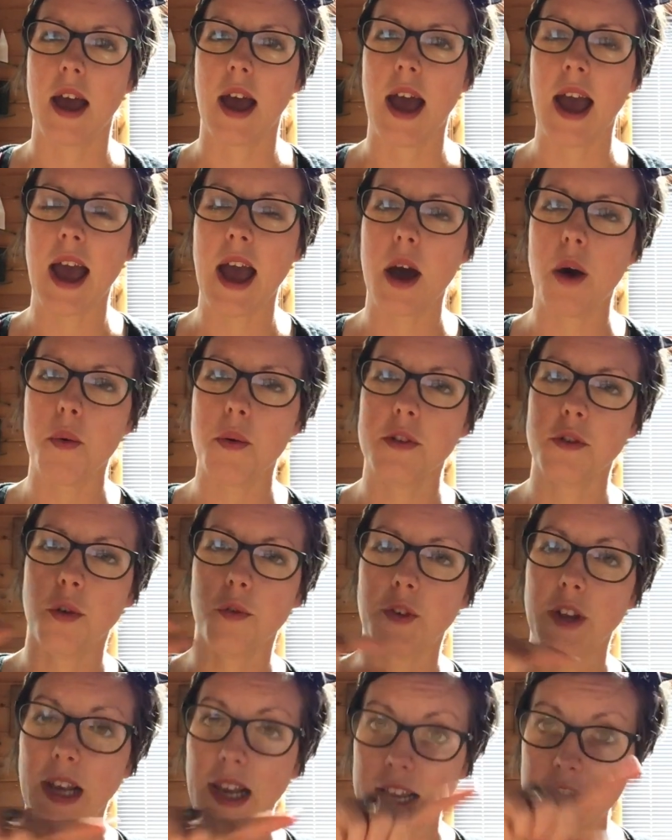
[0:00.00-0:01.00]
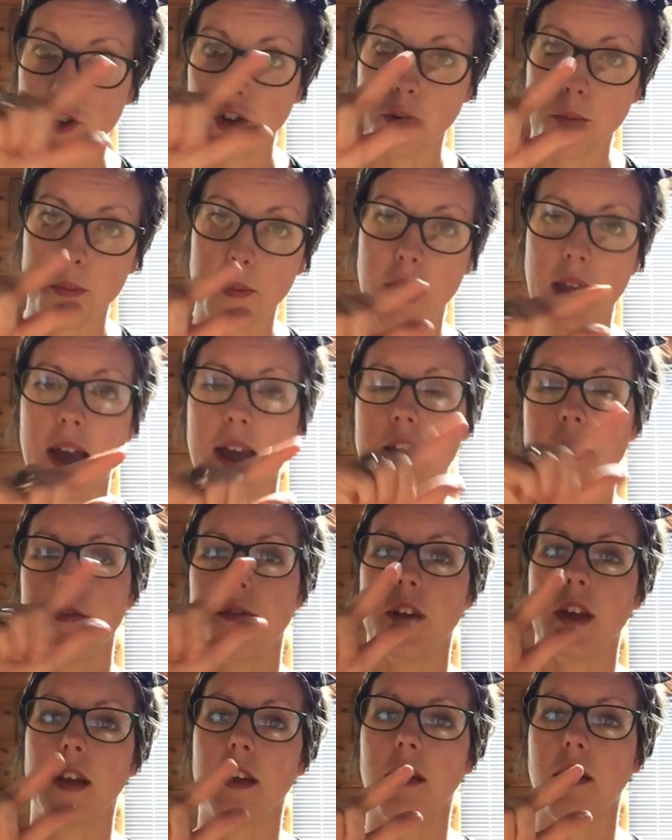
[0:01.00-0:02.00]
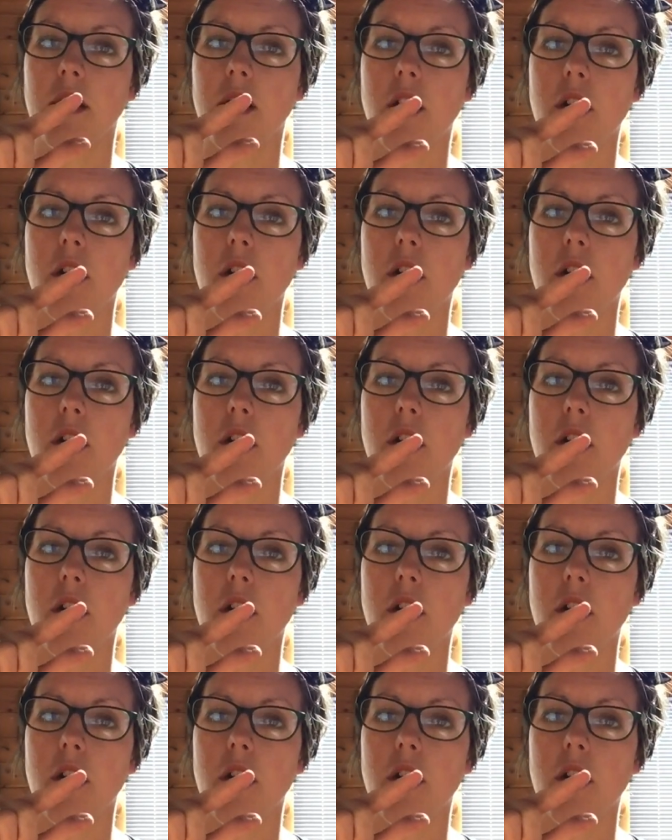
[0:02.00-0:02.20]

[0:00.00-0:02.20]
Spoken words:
How is ovulation behaving?